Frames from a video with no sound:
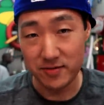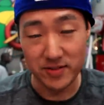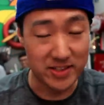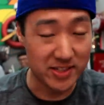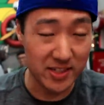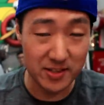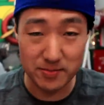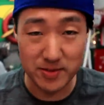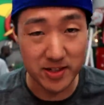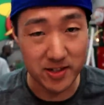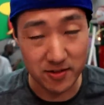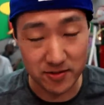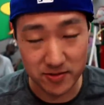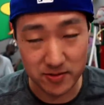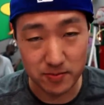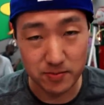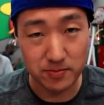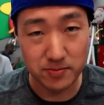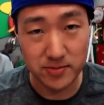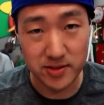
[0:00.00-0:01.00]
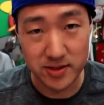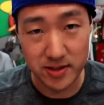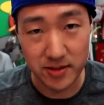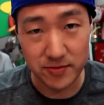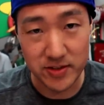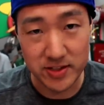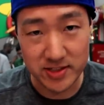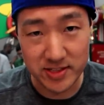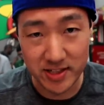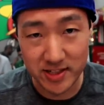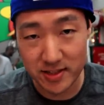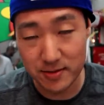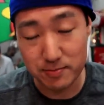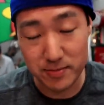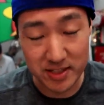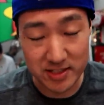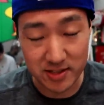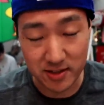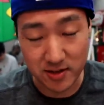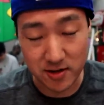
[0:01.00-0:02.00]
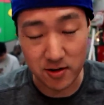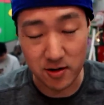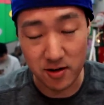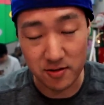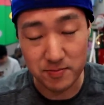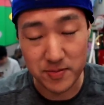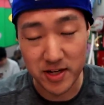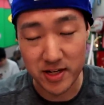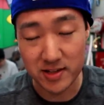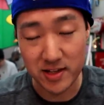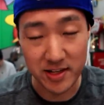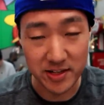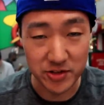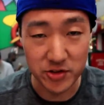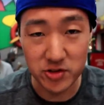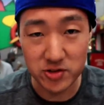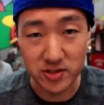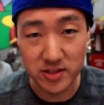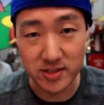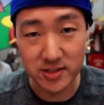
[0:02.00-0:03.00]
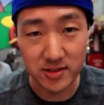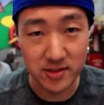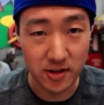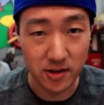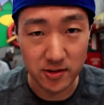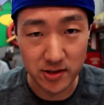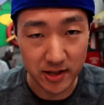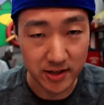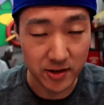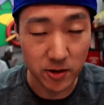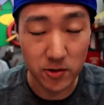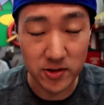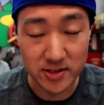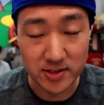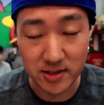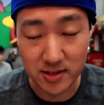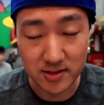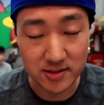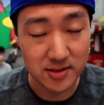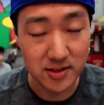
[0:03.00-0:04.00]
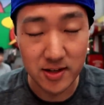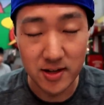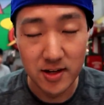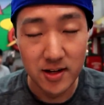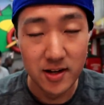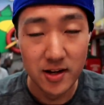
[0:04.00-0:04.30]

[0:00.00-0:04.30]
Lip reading: But he didn't hit he didn't miss the cutoff, man, like usually, like he always does.